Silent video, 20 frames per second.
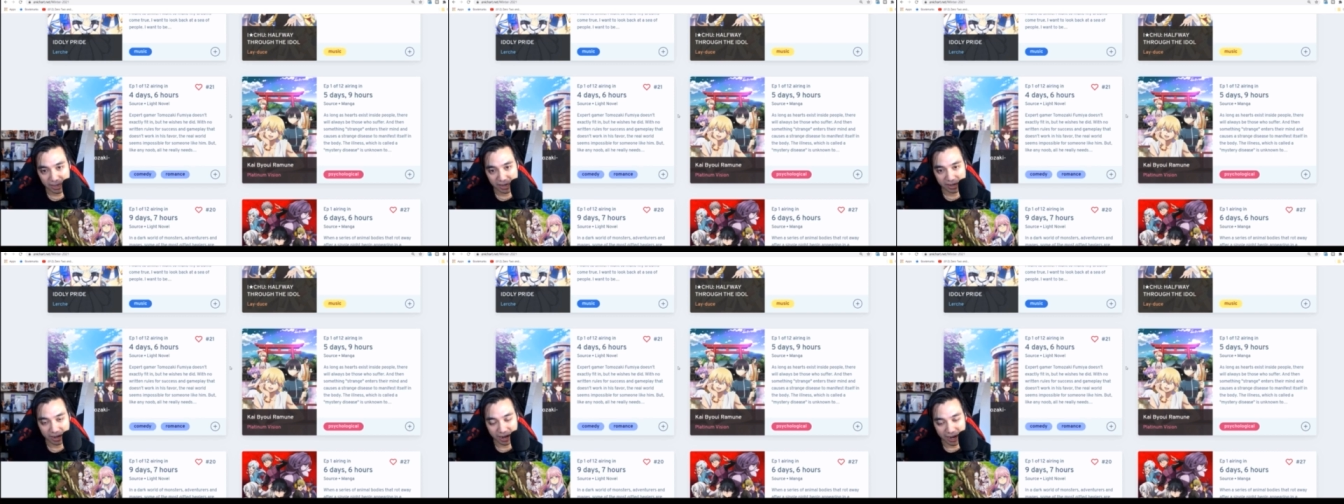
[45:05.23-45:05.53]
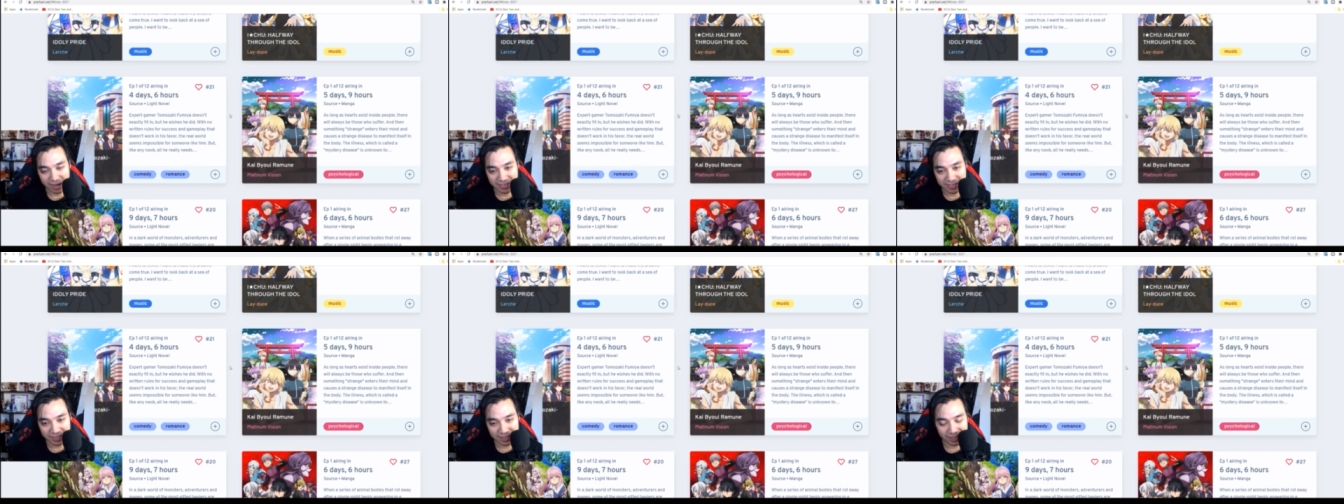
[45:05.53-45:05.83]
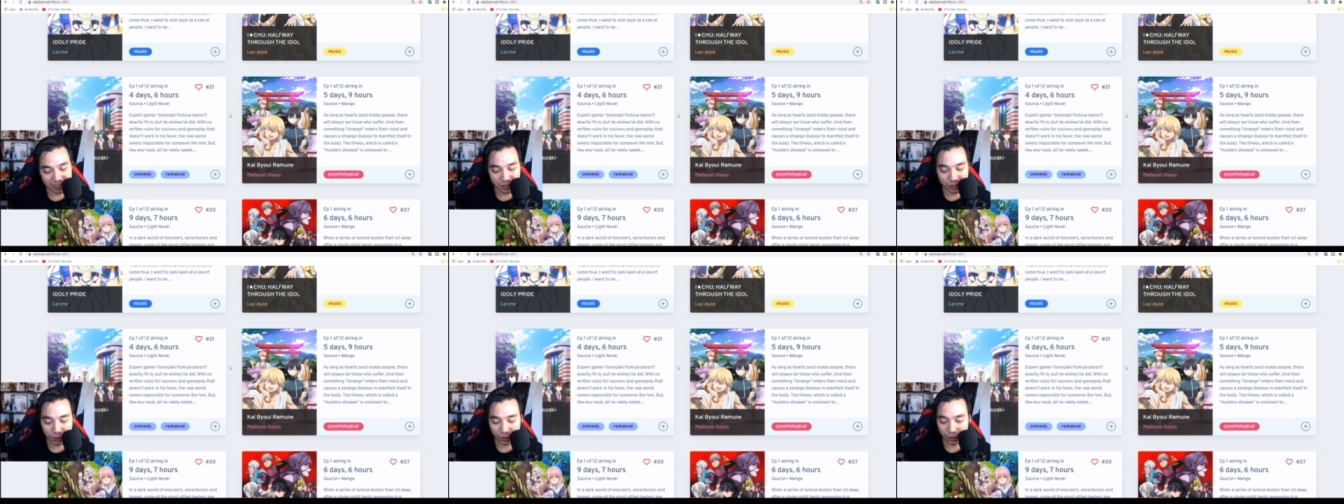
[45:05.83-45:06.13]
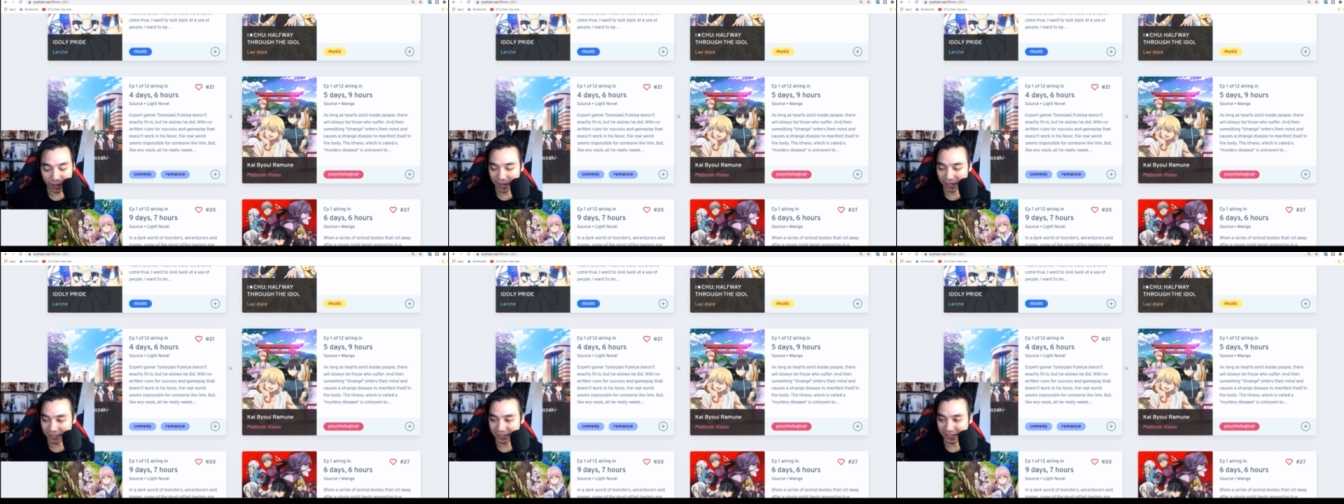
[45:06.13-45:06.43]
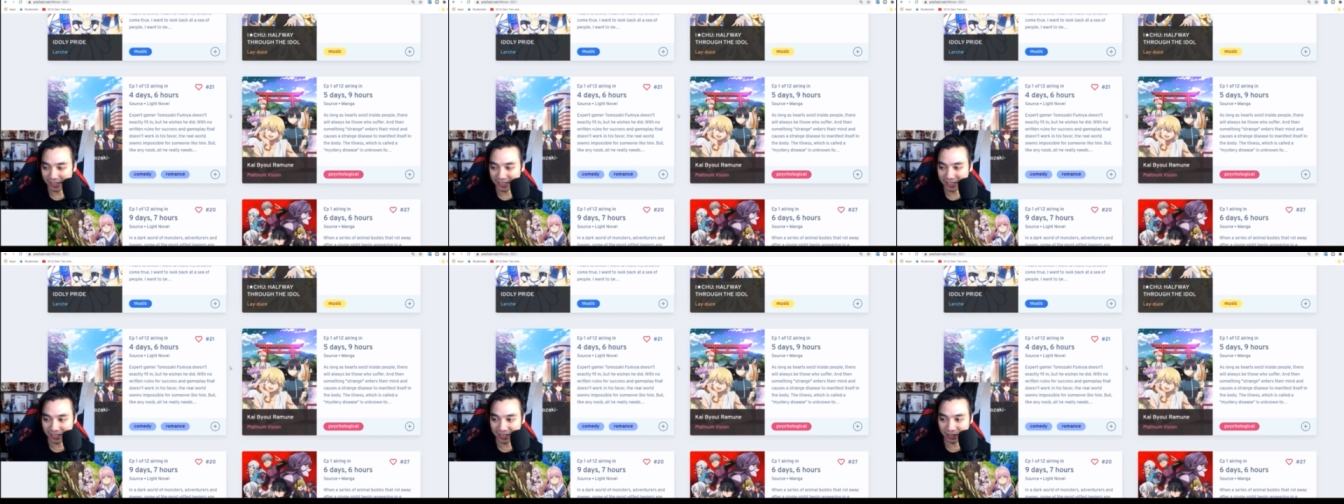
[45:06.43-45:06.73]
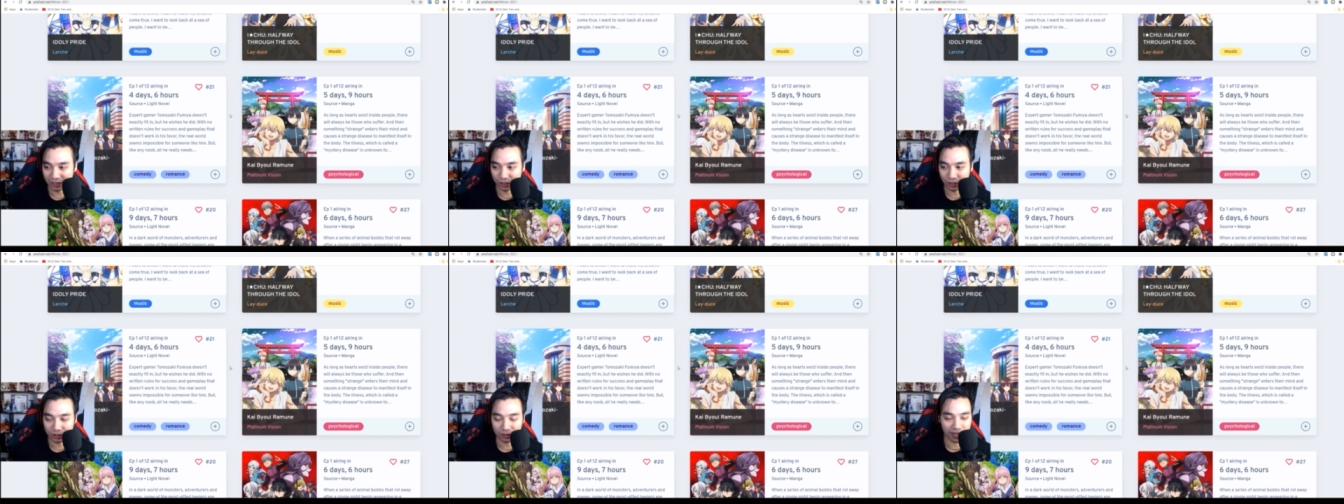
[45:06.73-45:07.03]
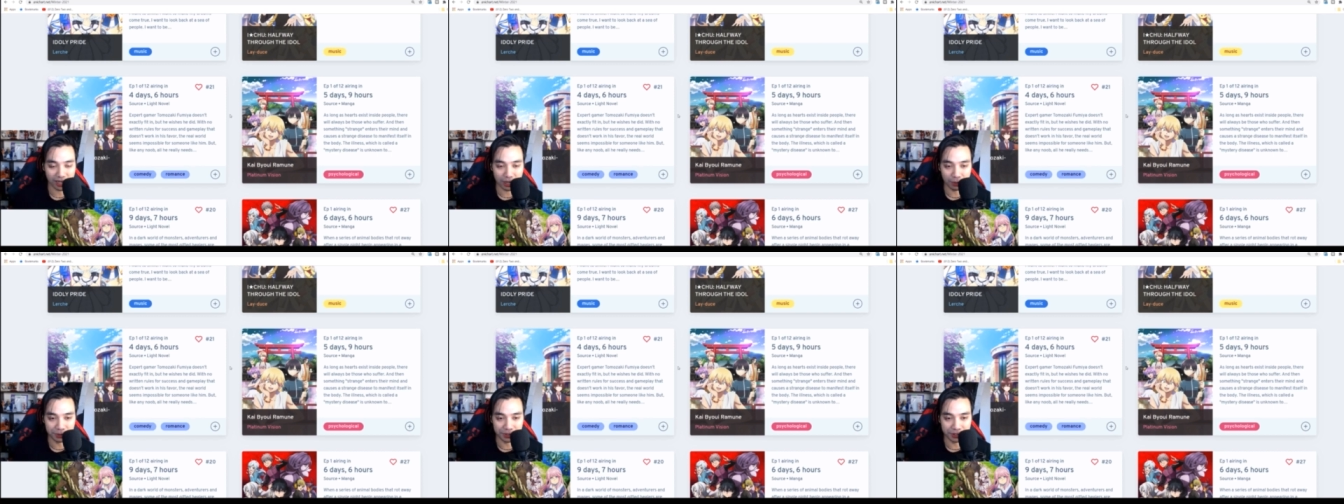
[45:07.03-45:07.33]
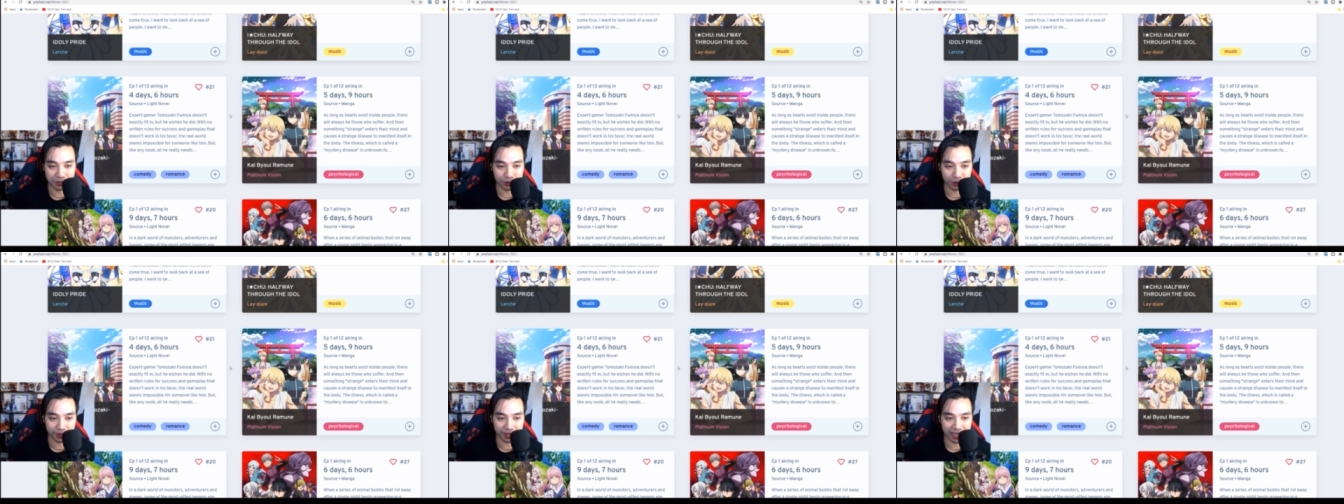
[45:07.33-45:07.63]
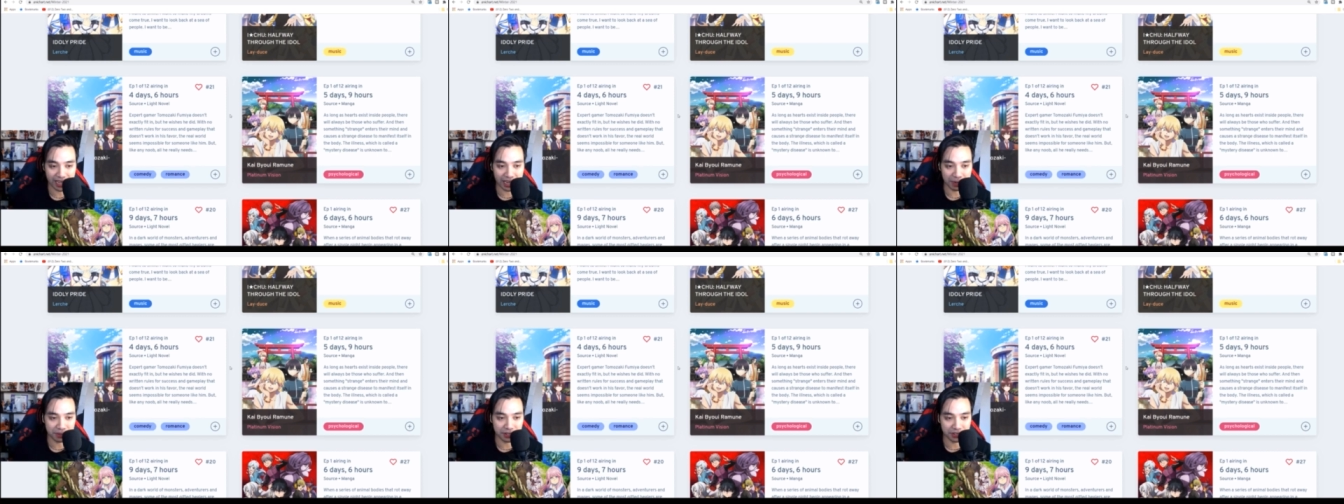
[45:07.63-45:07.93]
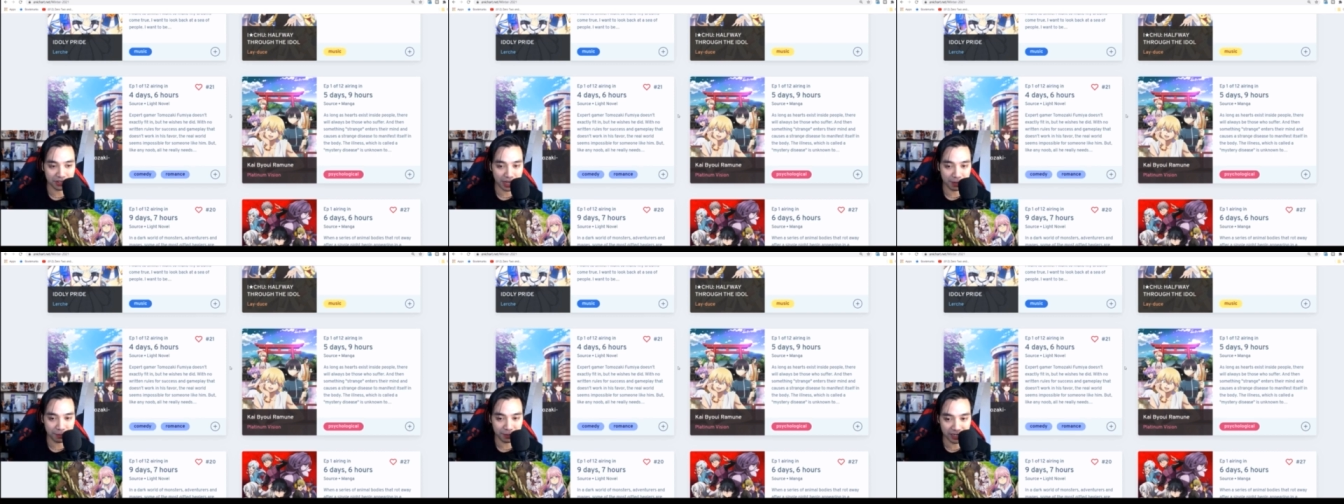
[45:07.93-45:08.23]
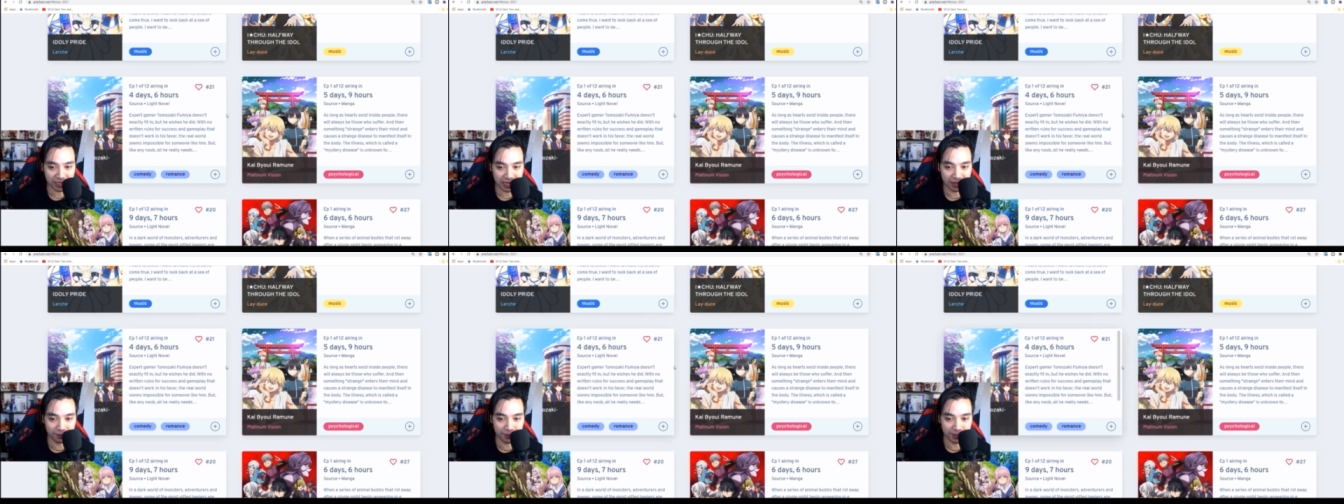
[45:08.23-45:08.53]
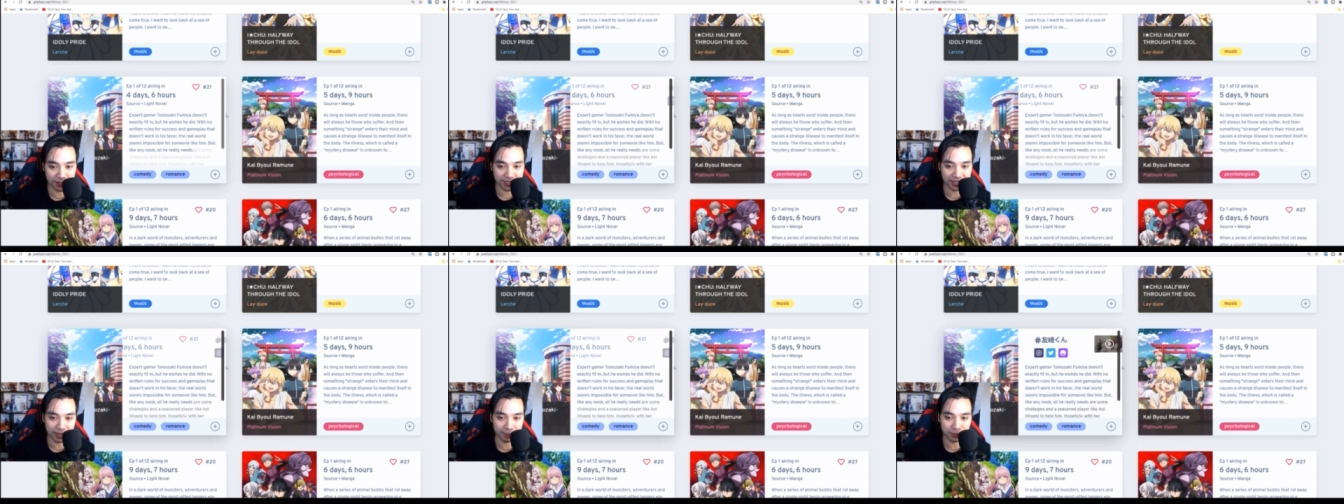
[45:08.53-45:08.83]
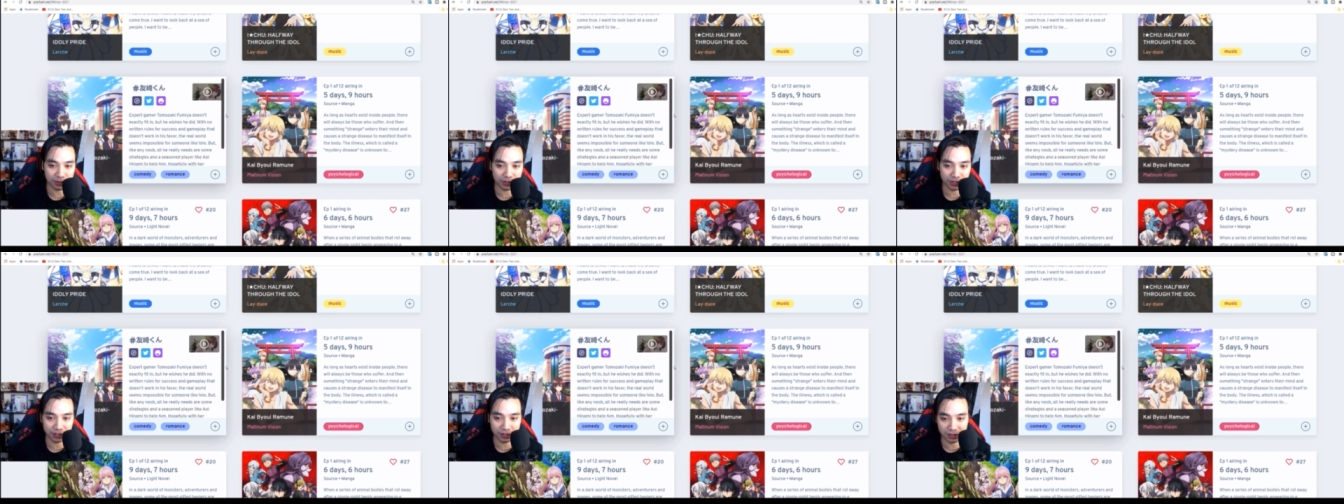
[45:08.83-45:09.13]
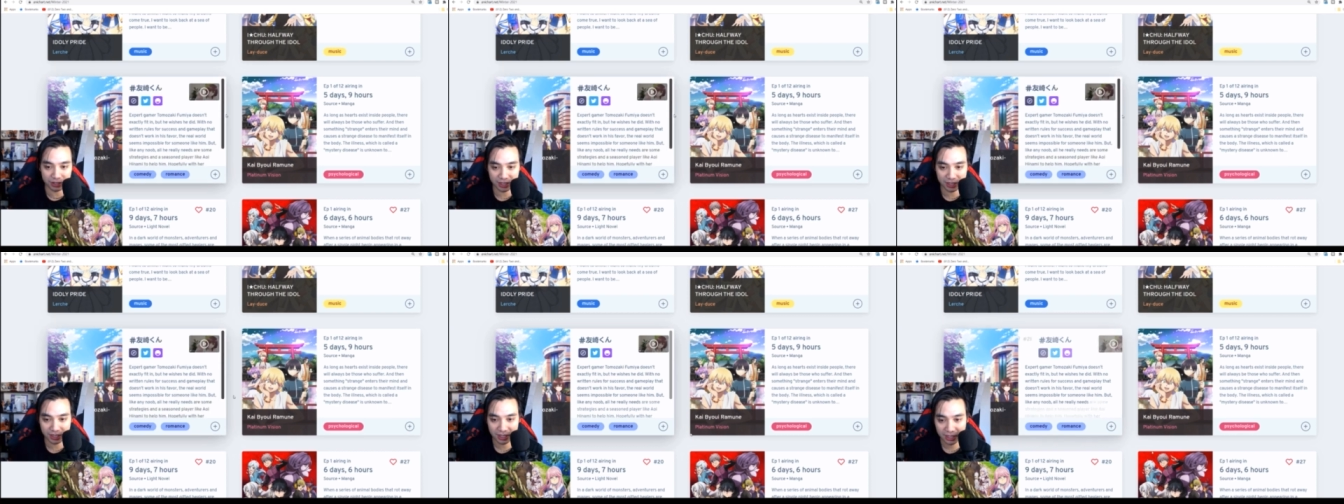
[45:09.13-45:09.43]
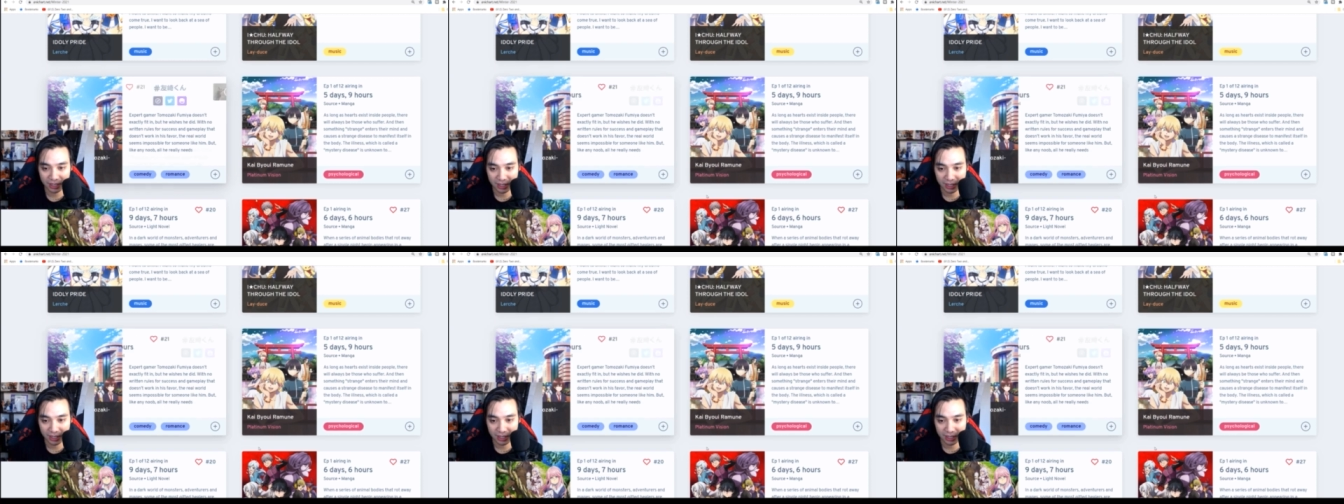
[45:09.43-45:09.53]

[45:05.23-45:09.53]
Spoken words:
I didn't enjoy it. Didn't look like I would enjoy Gamers. I'm gonna give this an episode.